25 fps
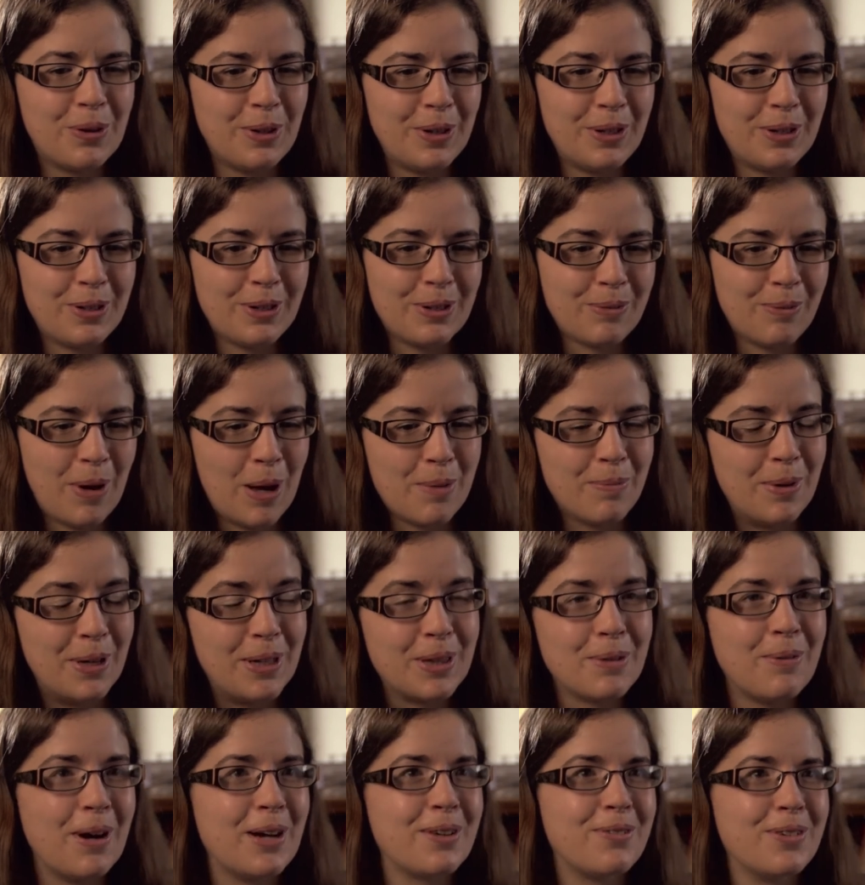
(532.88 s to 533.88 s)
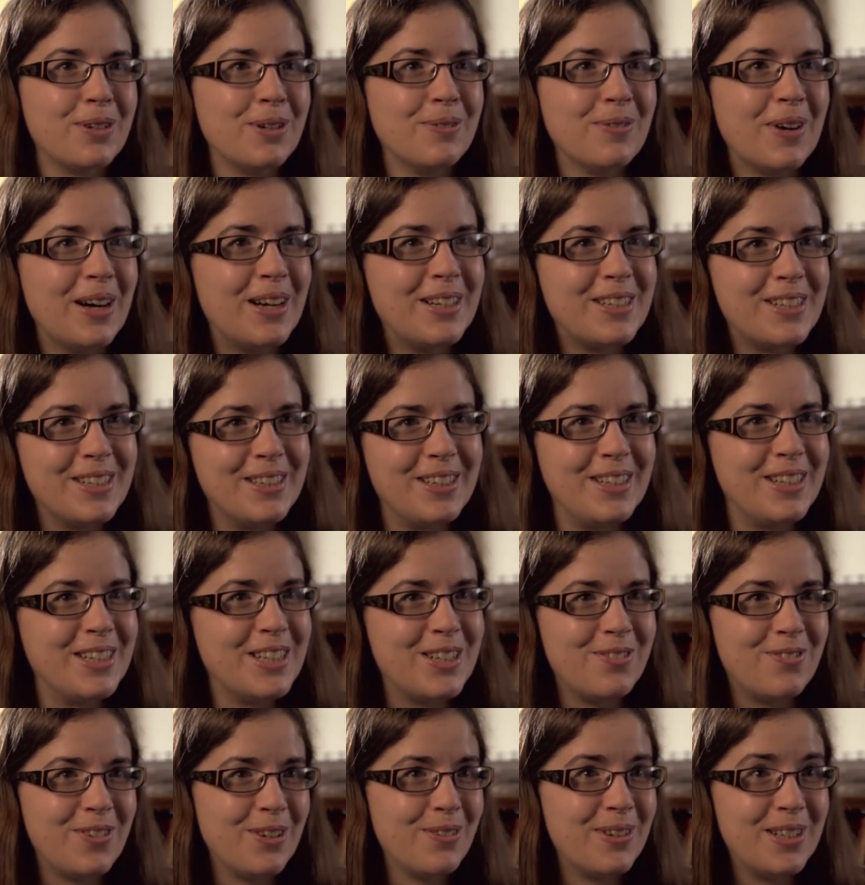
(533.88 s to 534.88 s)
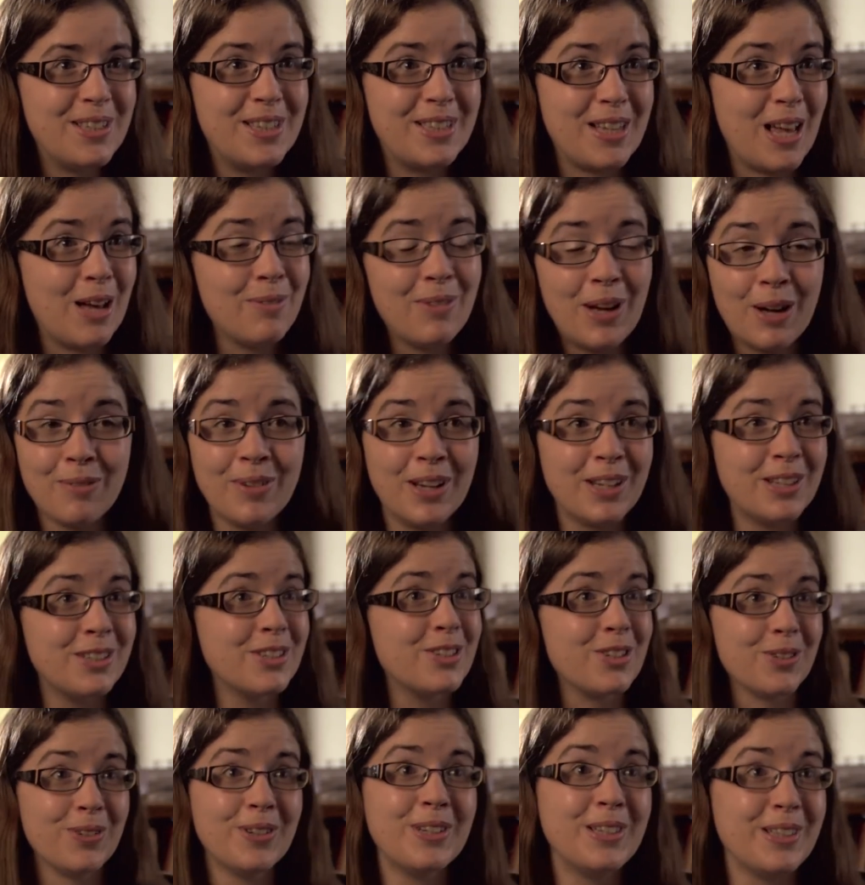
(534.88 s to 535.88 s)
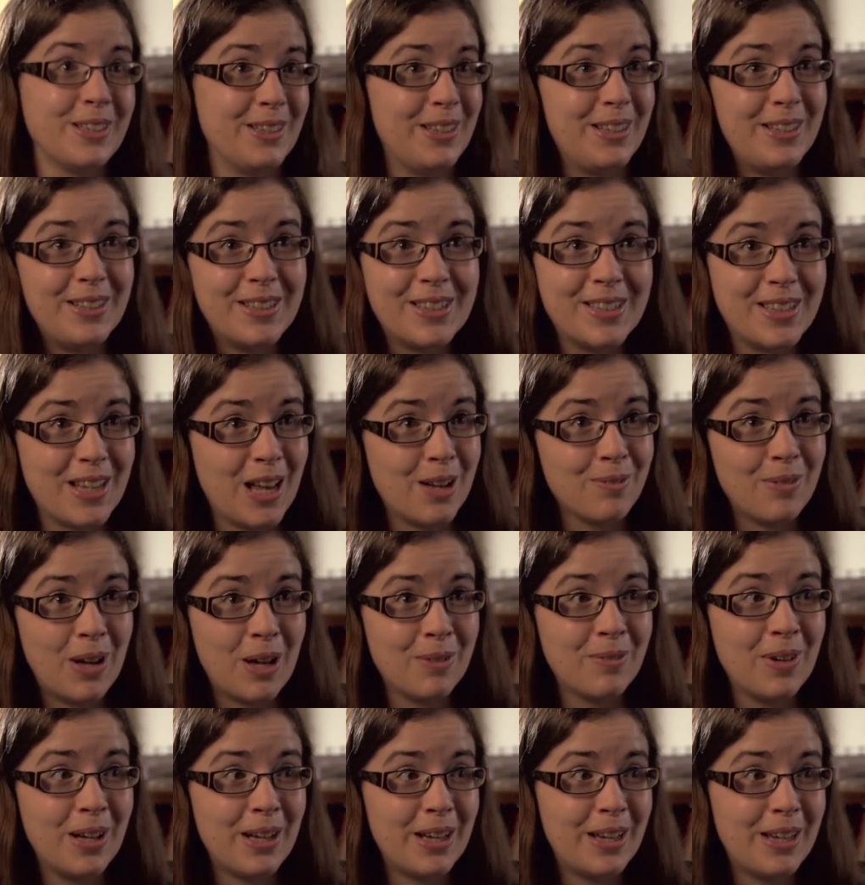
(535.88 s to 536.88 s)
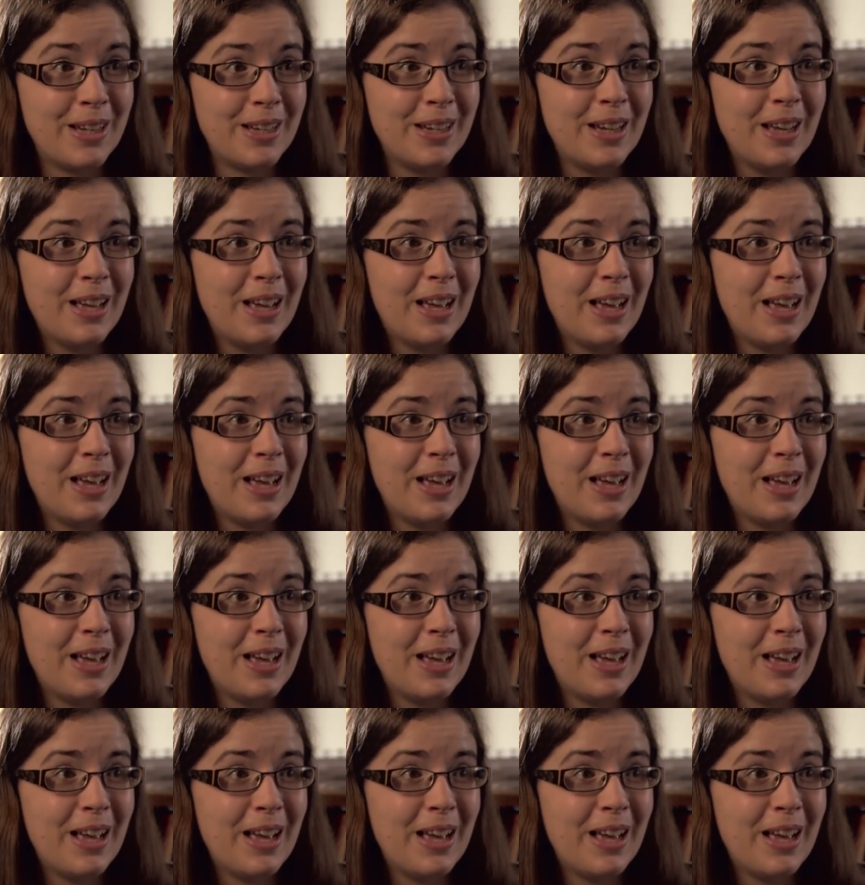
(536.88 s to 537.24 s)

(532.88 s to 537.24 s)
thing that might be at the back of your mind in the interview is, am I enjoying this? Am I